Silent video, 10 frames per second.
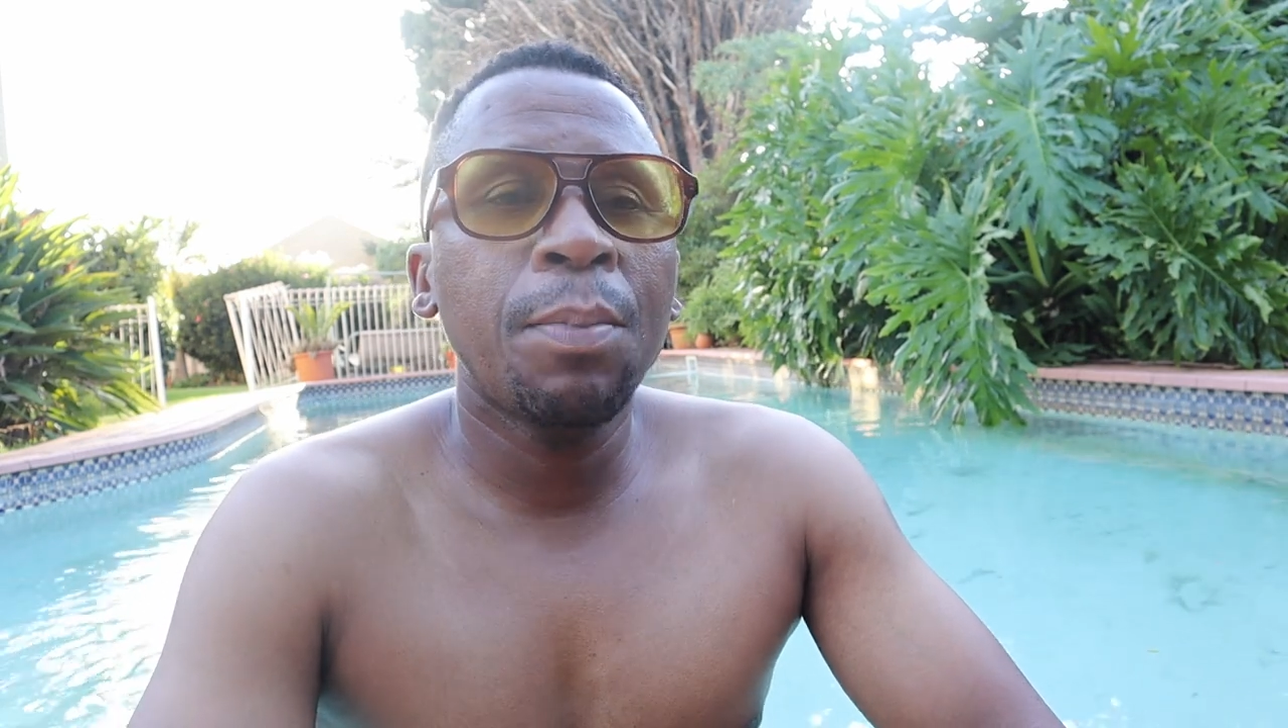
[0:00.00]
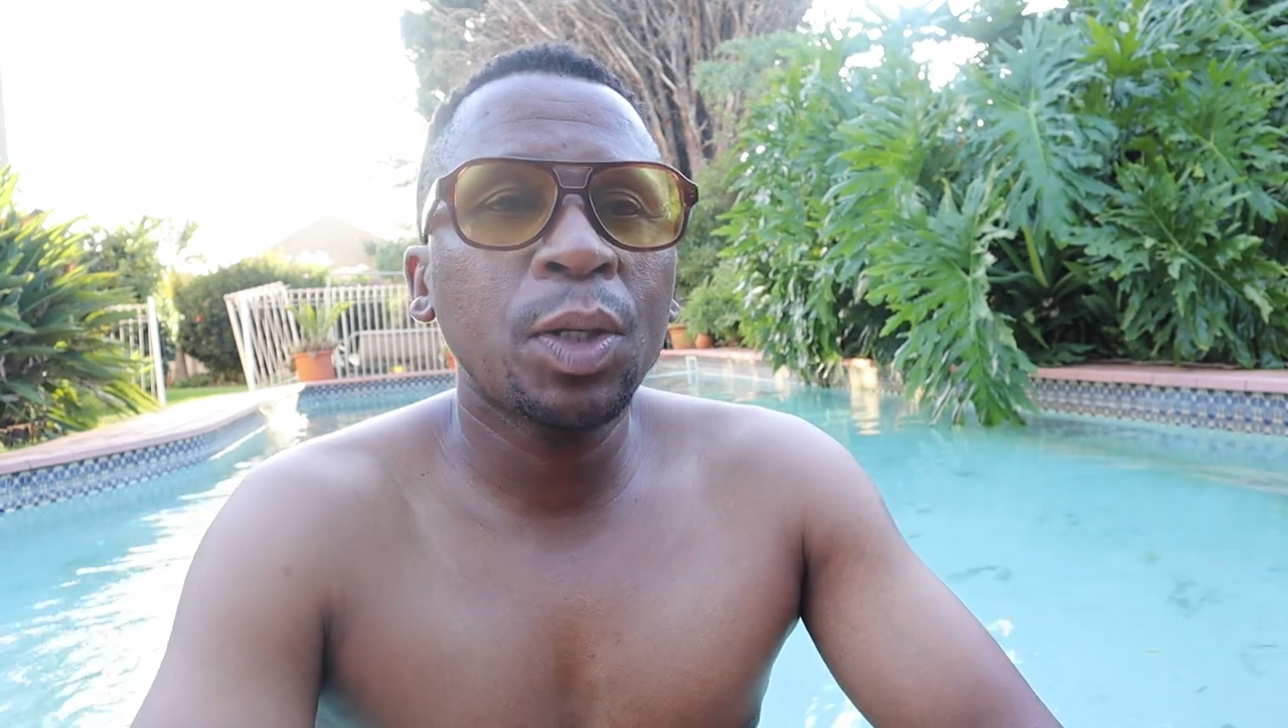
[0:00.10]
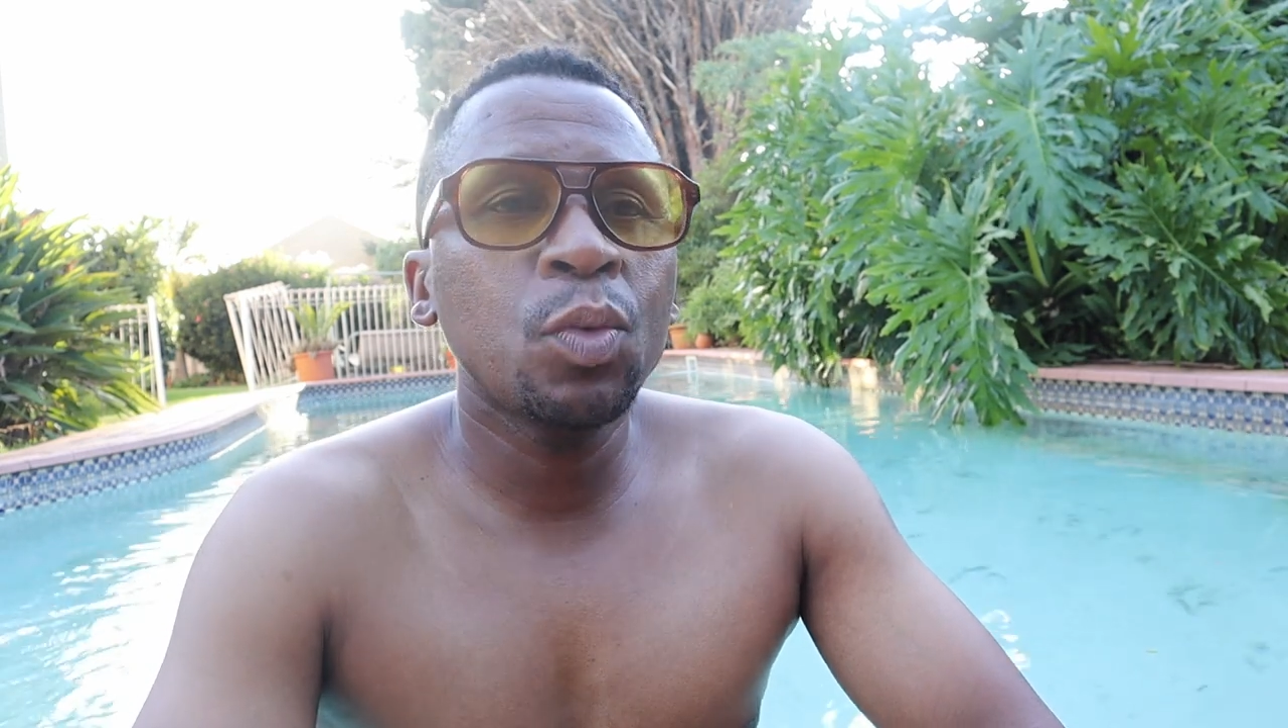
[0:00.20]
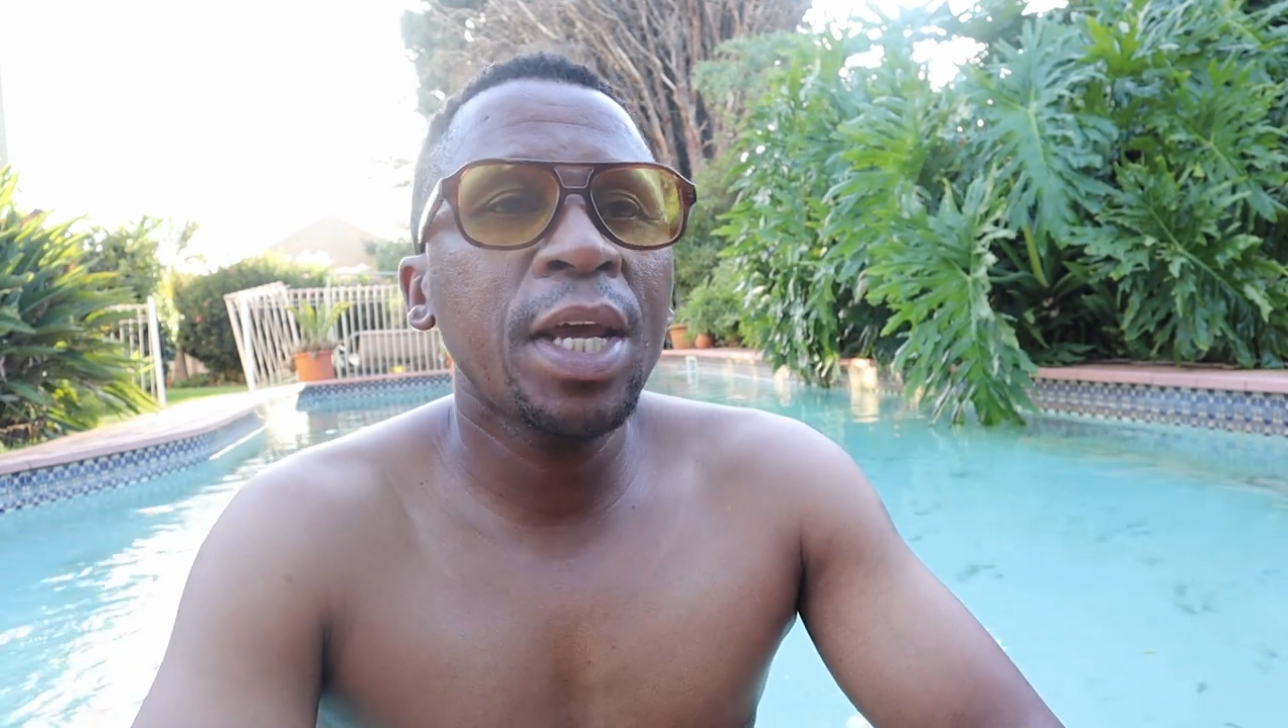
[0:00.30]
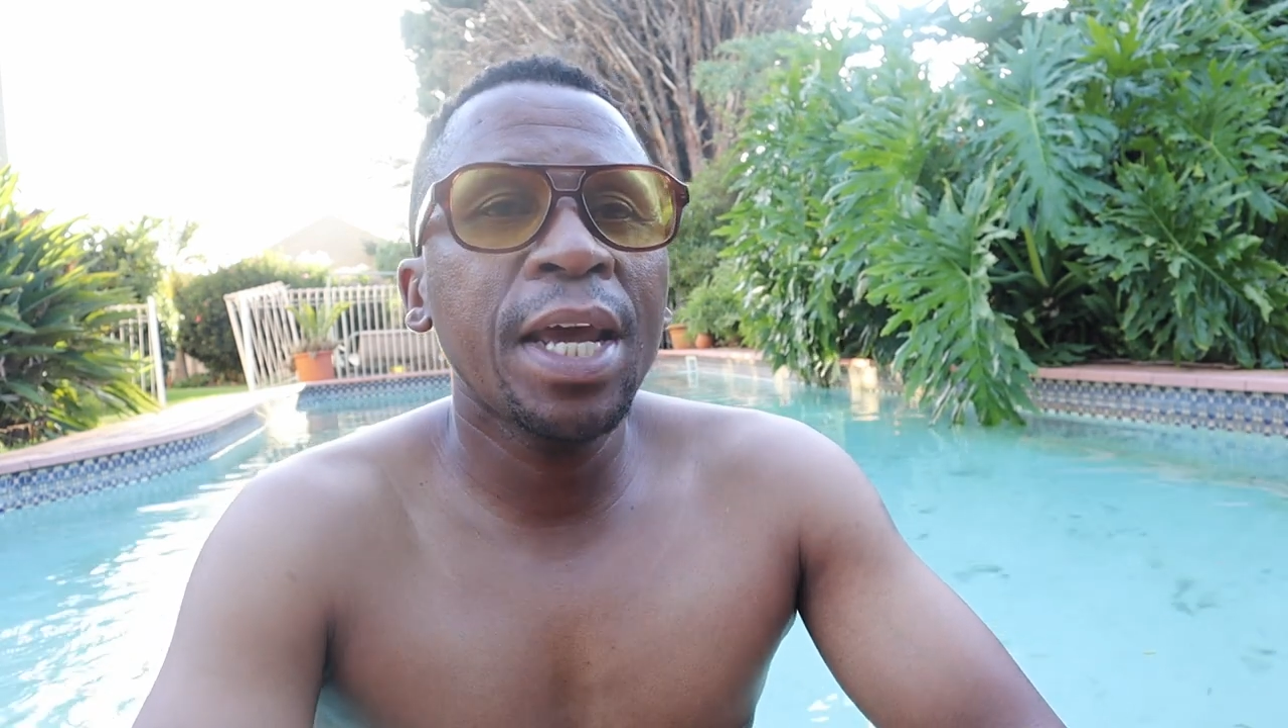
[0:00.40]

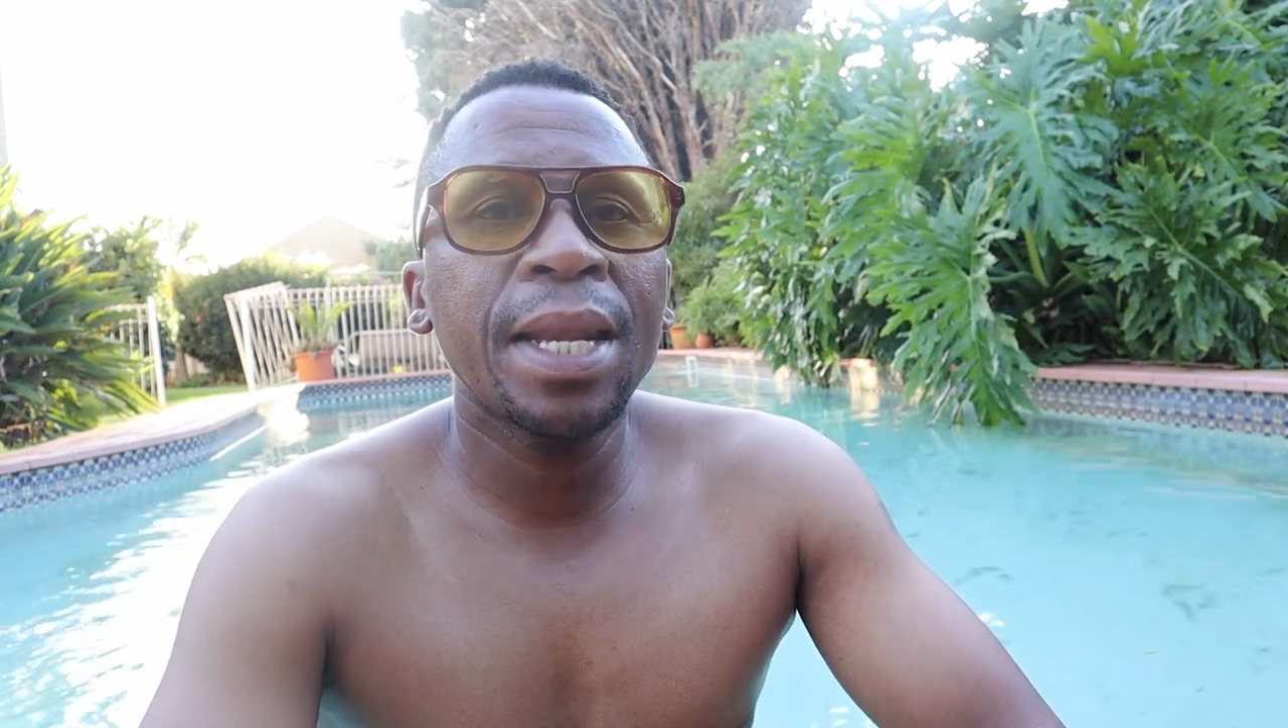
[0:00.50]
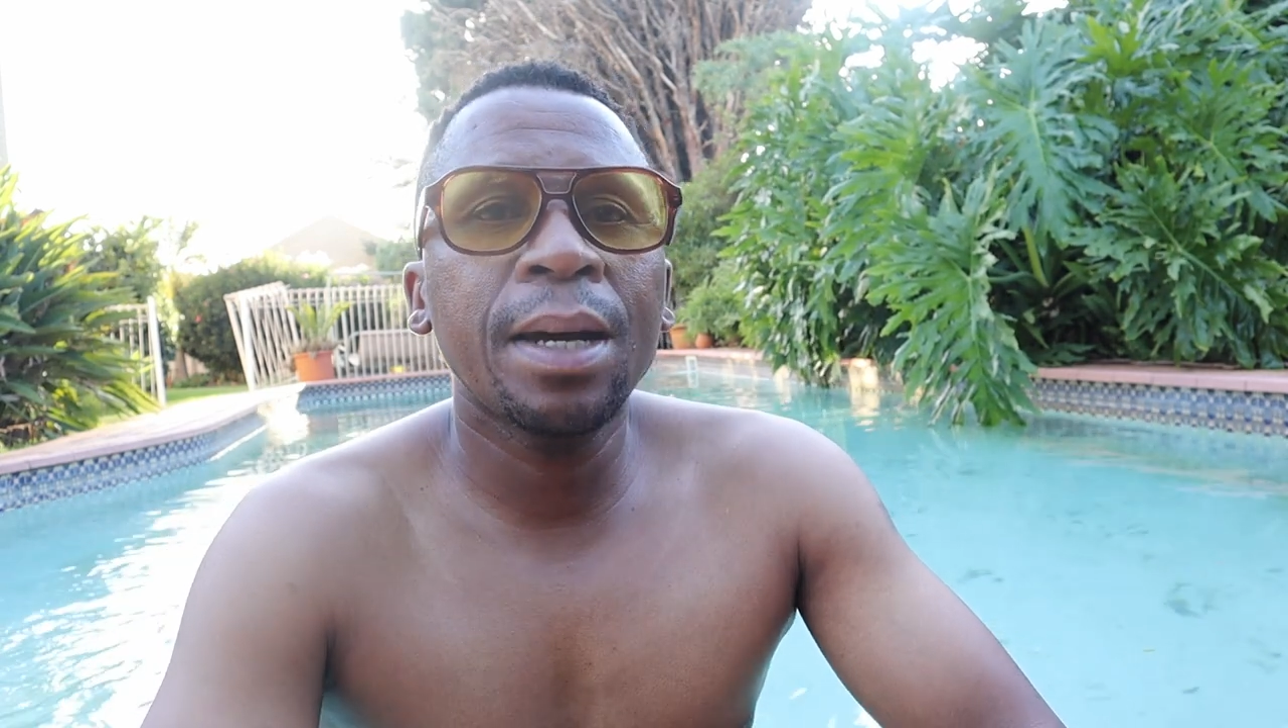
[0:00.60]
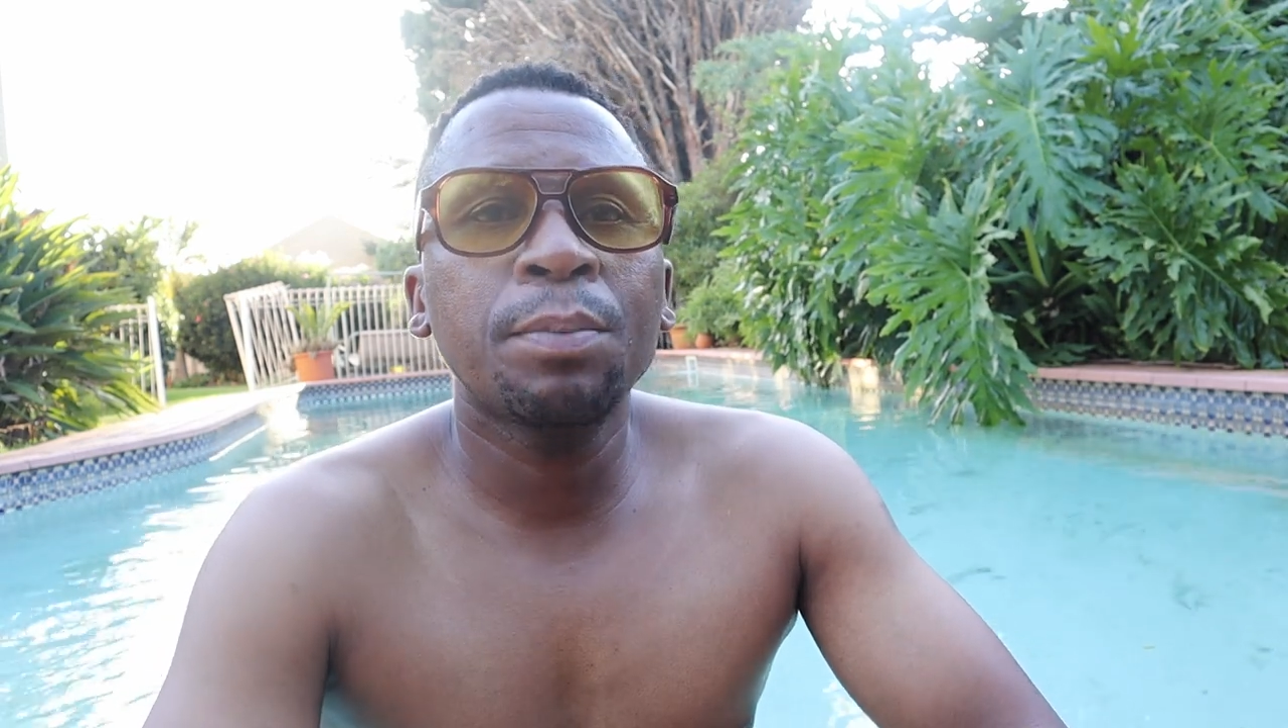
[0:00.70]
but we end